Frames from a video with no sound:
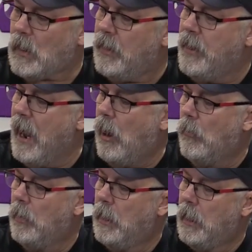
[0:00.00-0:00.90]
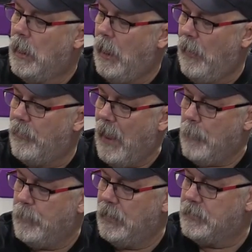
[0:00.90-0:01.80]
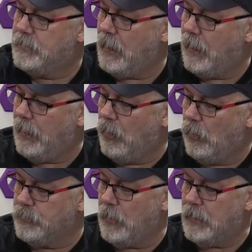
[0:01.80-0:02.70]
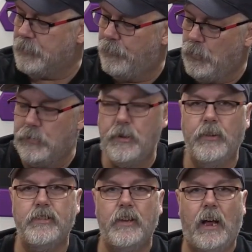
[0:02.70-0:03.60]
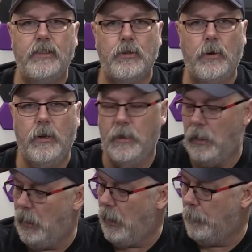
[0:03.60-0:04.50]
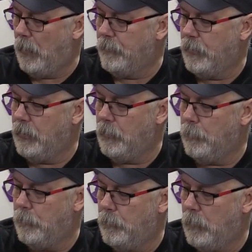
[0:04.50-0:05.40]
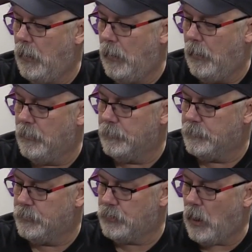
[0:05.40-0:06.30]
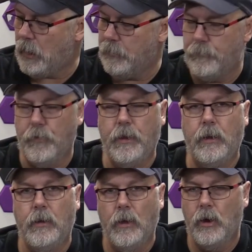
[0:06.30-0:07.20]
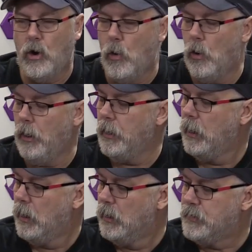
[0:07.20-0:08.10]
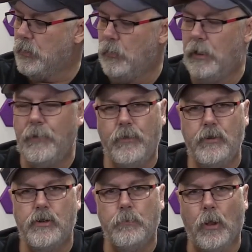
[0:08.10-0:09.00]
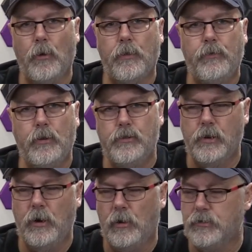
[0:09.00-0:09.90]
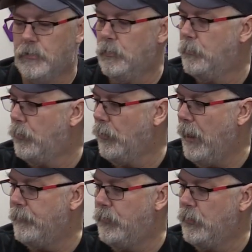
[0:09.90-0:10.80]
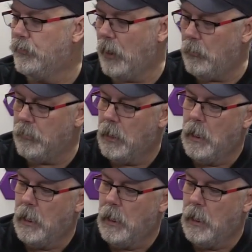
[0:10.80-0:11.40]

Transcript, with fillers: Now, uh, that being said, it also has a fuse on the side, so uh, above the uh, socket for the cord. So if you should blow the fuse, you can also pull that fuse out.